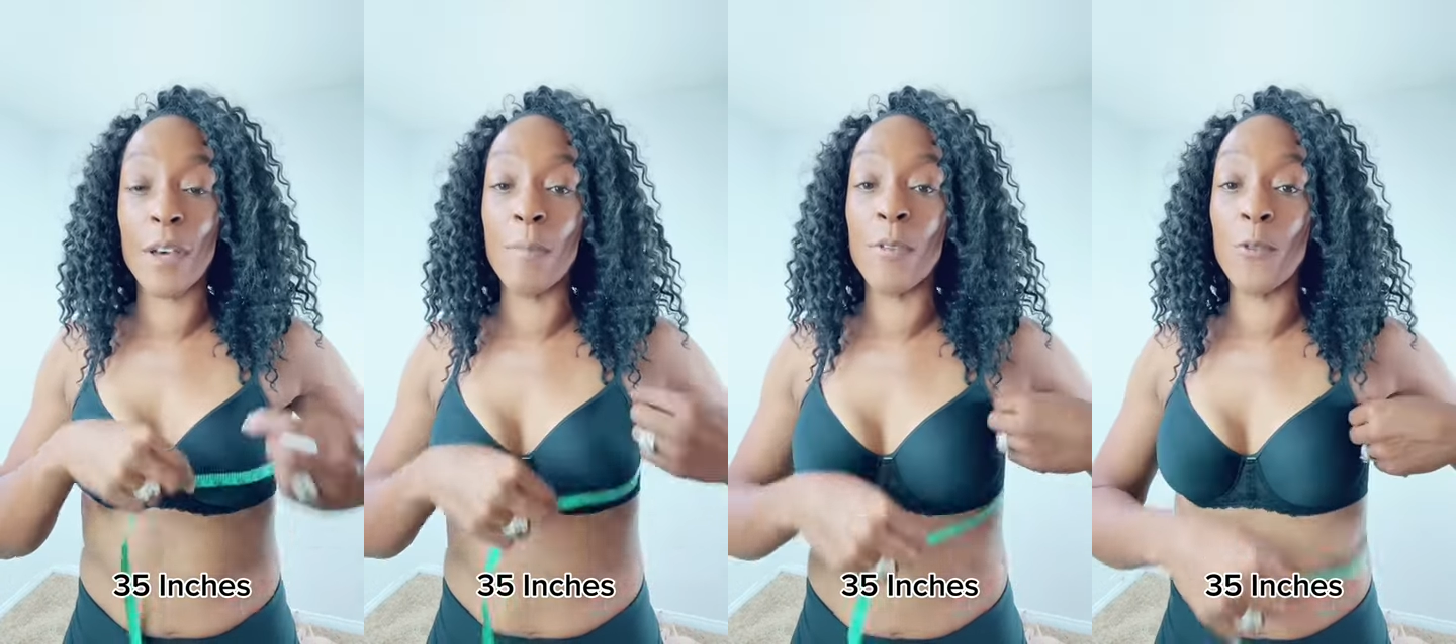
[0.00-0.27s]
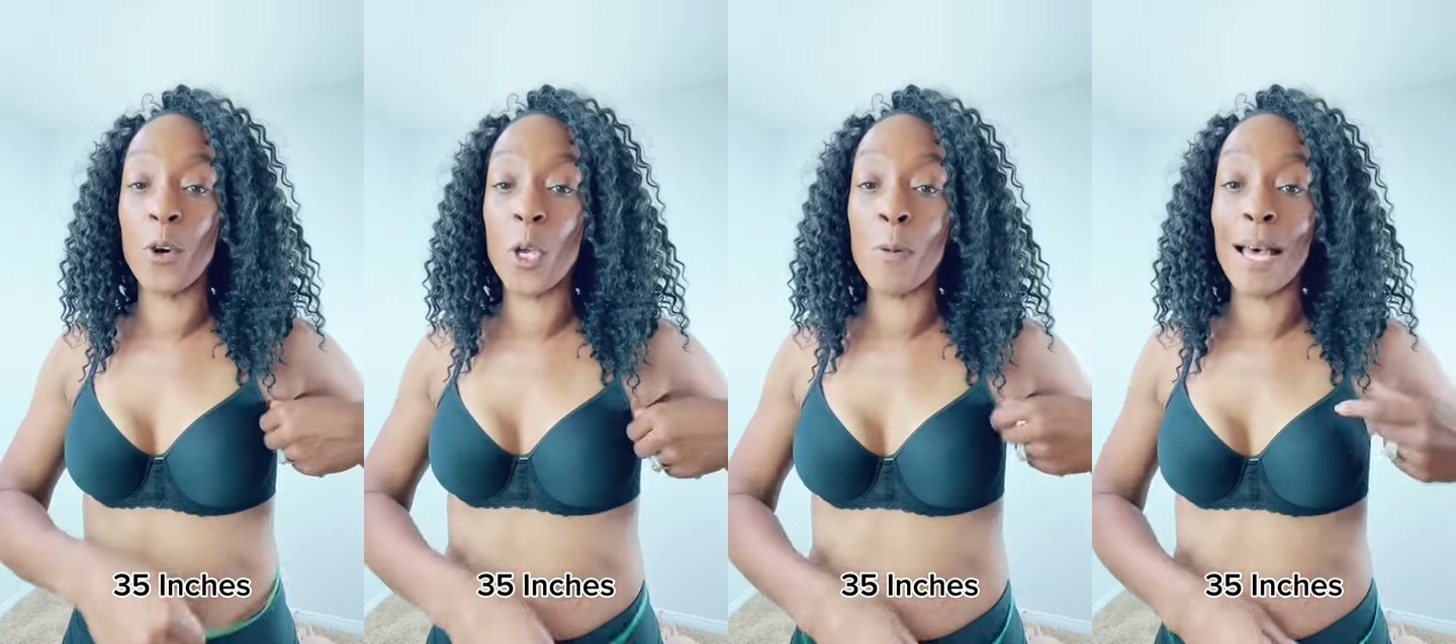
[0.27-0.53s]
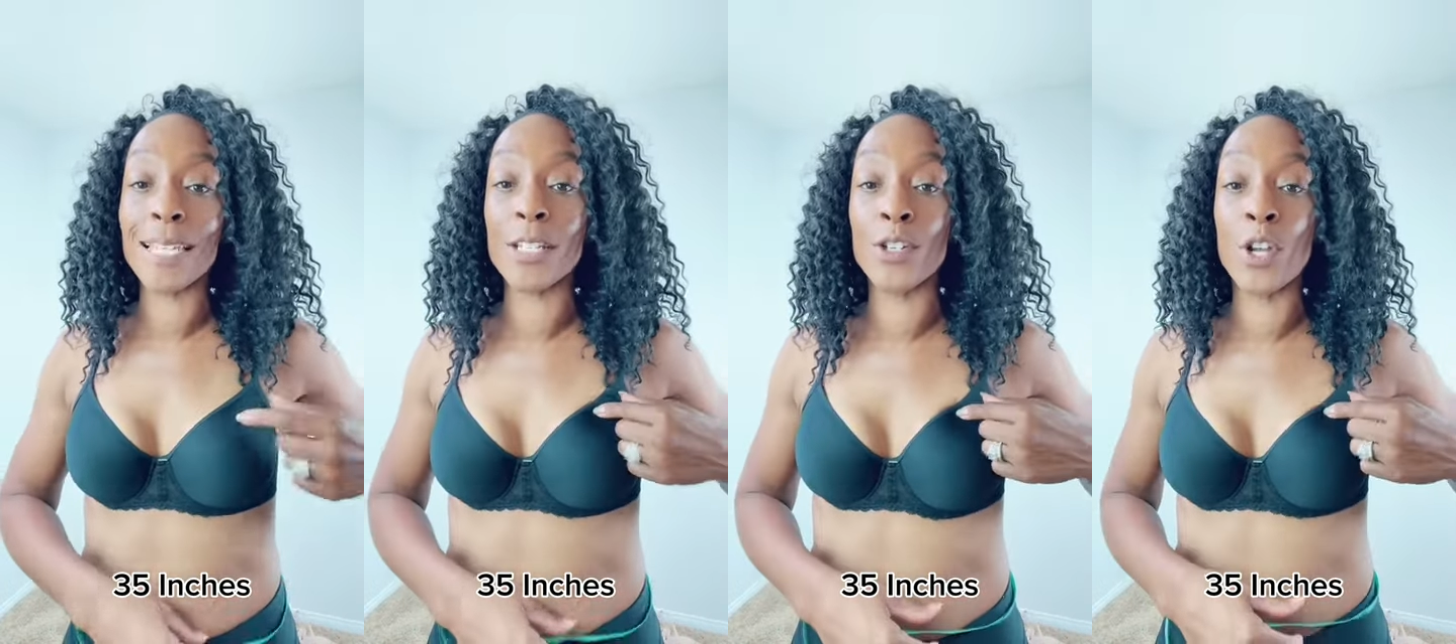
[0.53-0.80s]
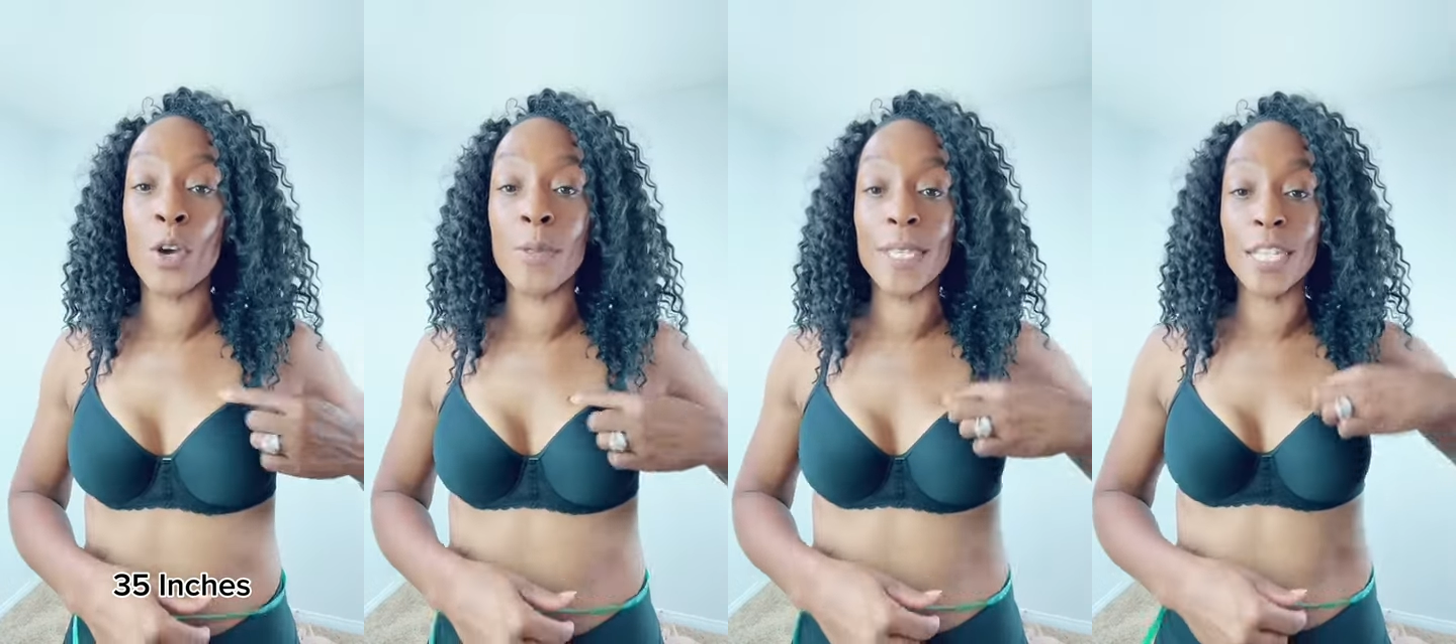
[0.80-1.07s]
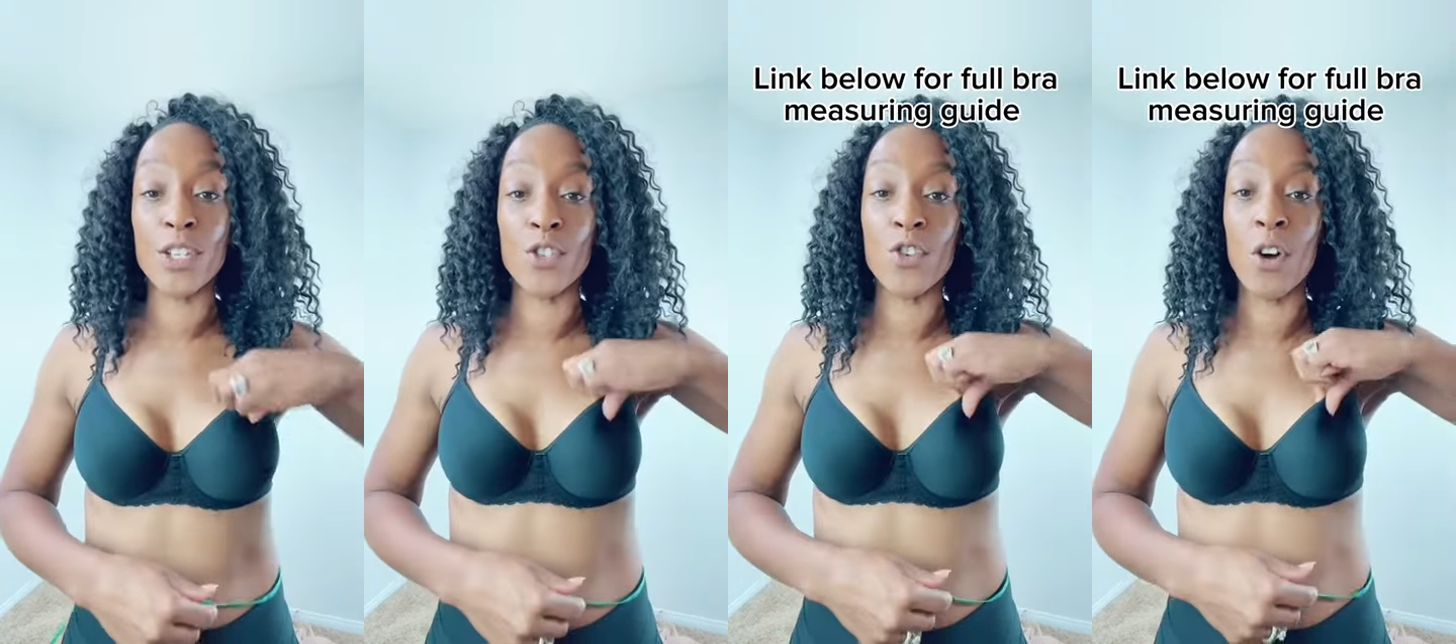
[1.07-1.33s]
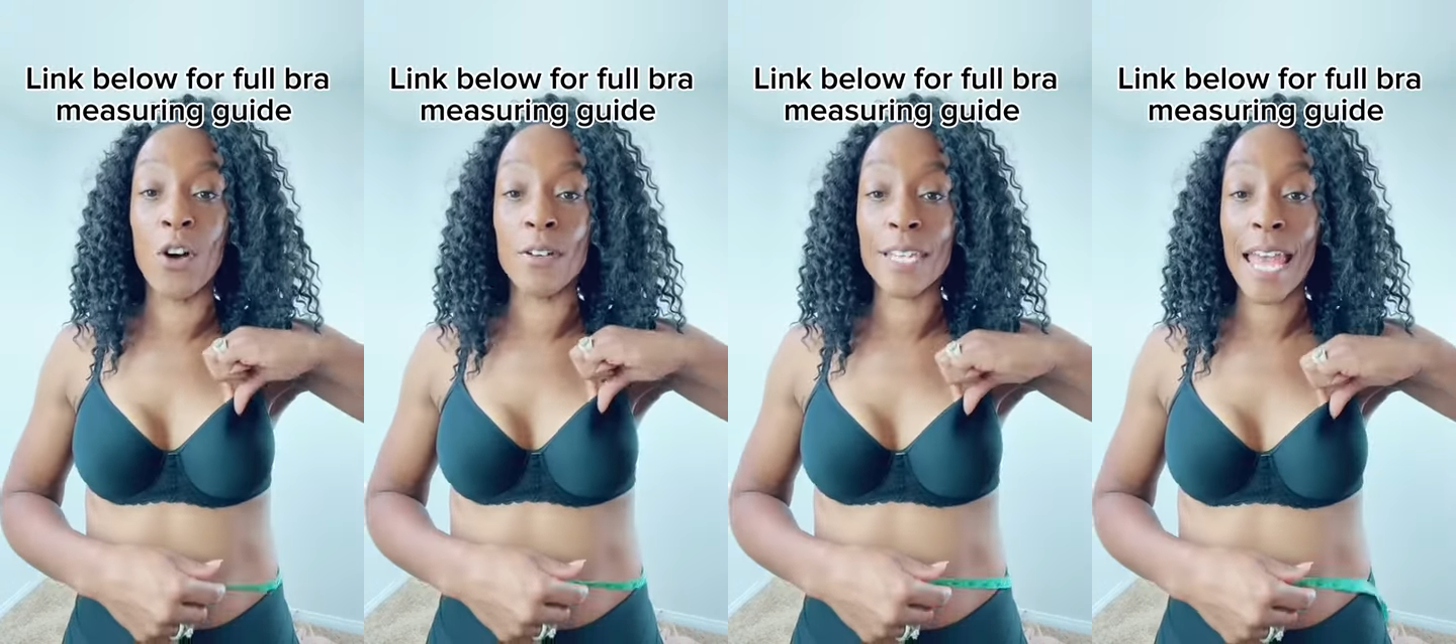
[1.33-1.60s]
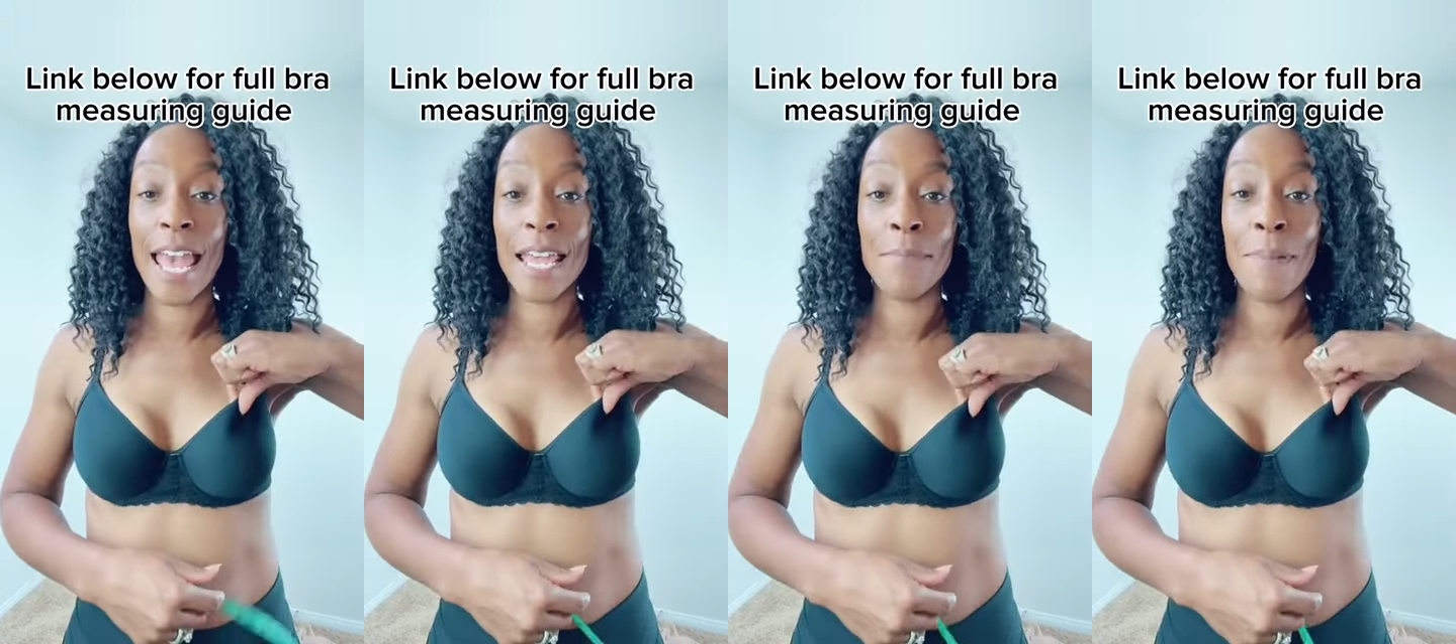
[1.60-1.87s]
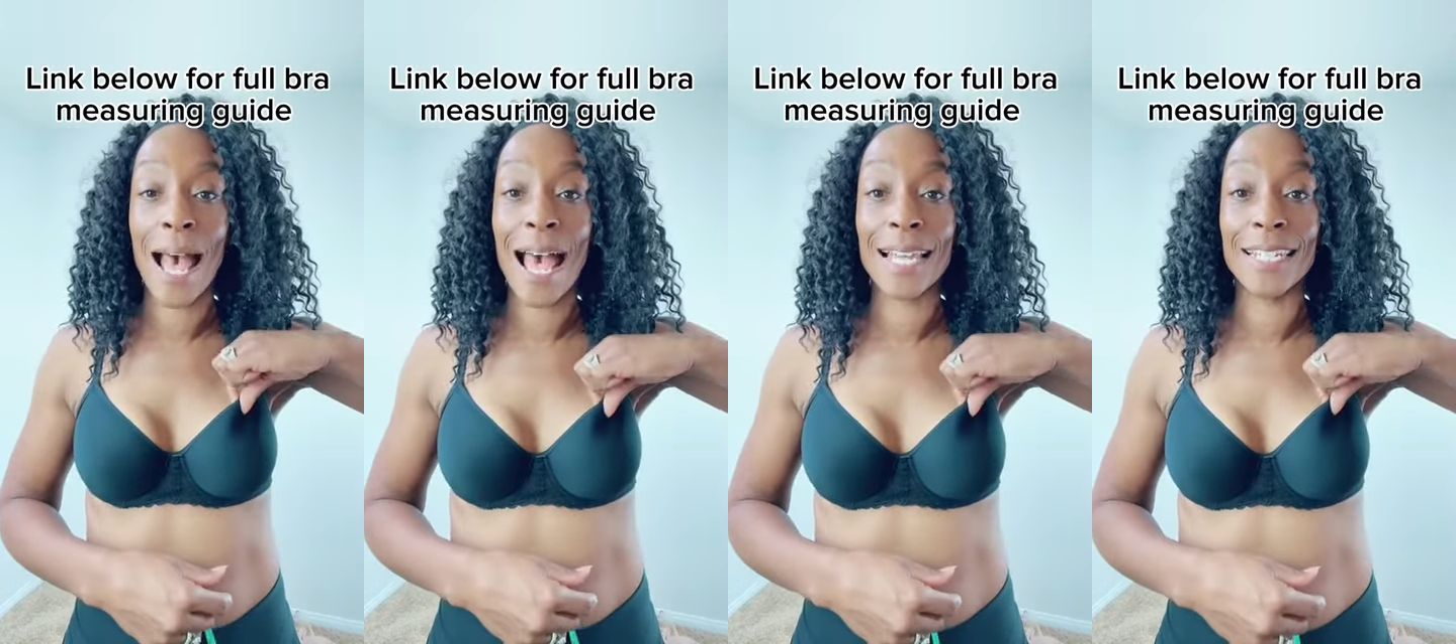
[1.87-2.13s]
And before you ask, no, this is not a
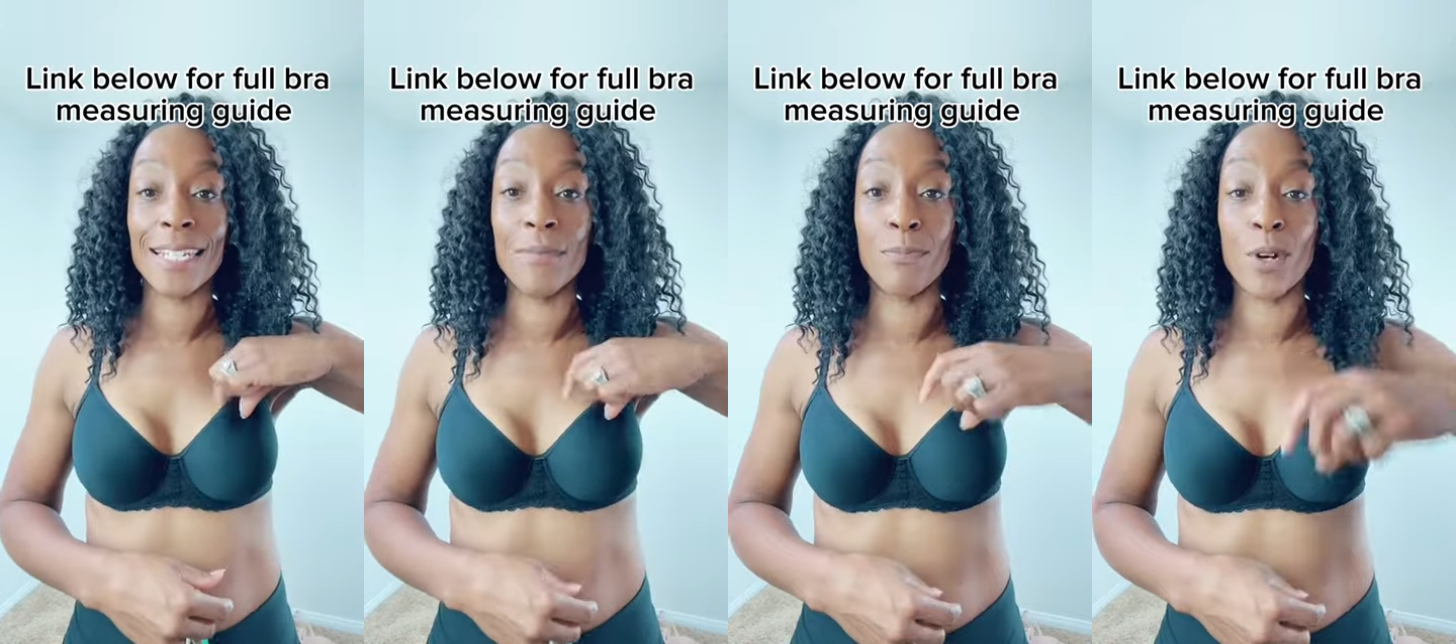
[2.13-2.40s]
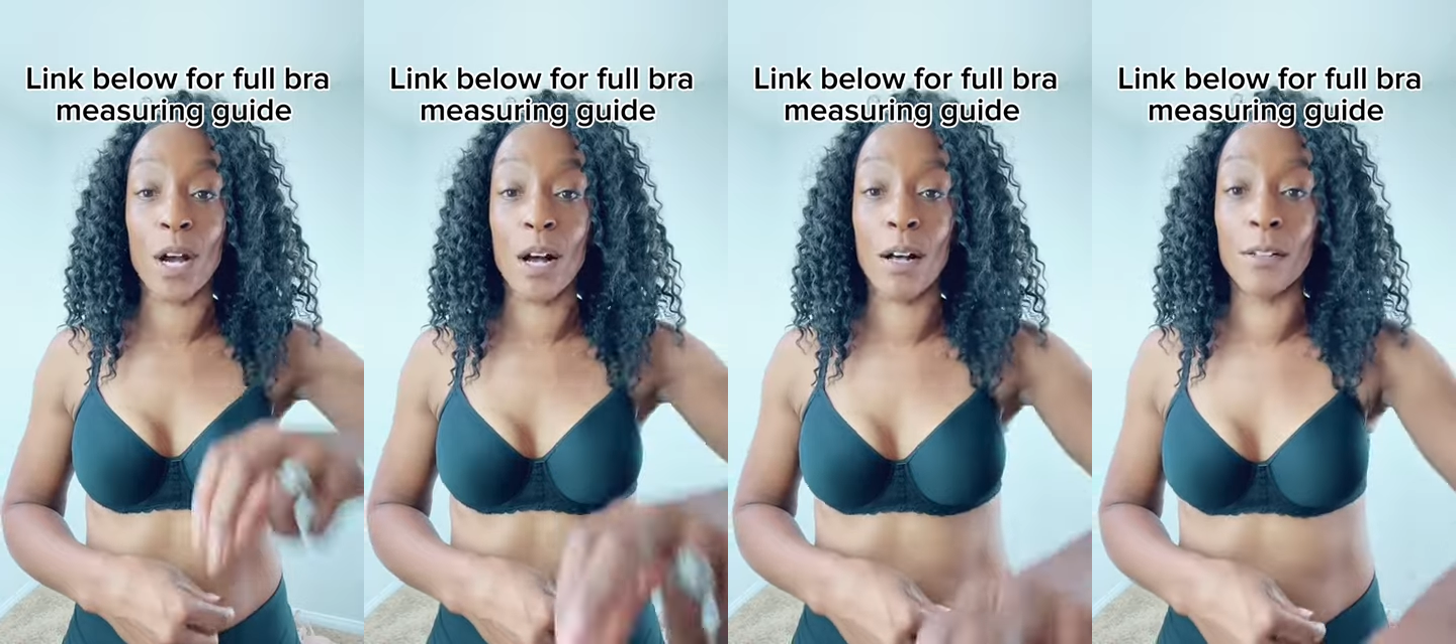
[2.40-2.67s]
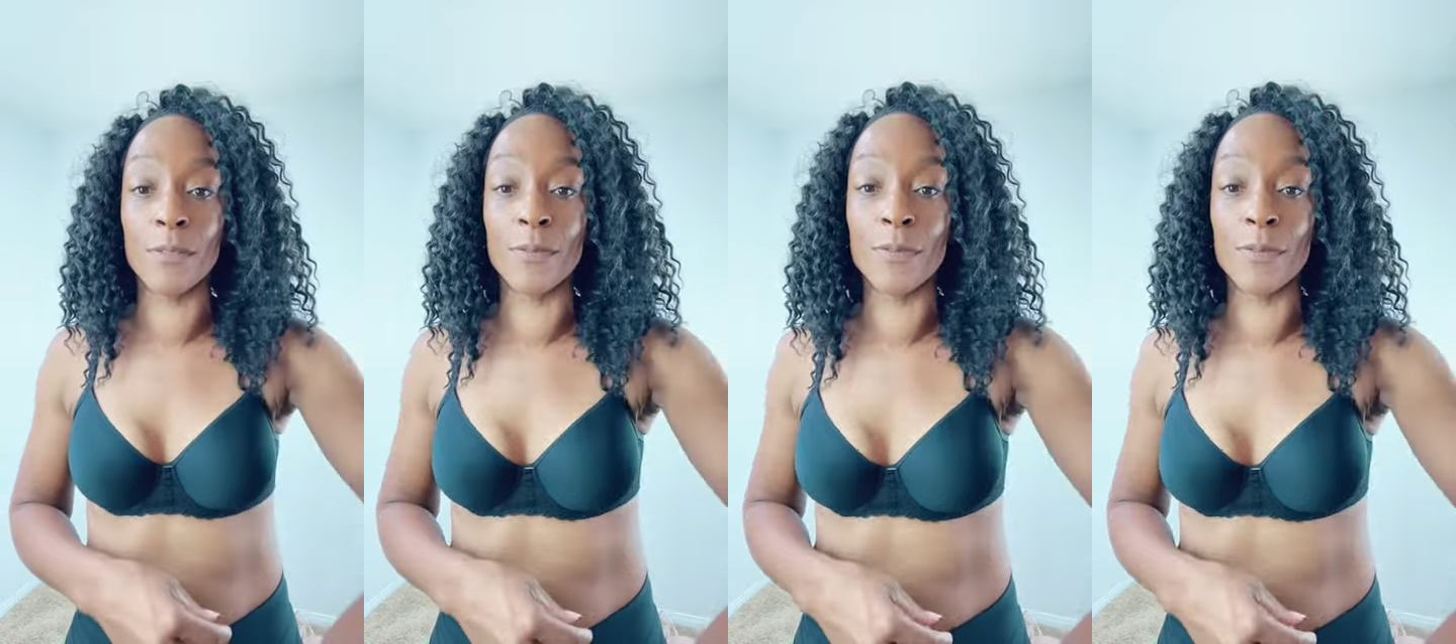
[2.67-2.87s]
padded bra.